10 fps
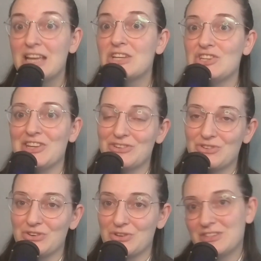She
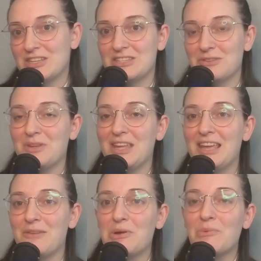introduced it to me
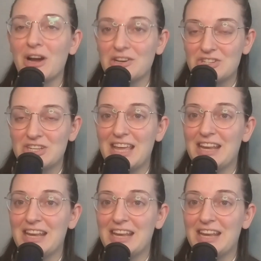and we watched it,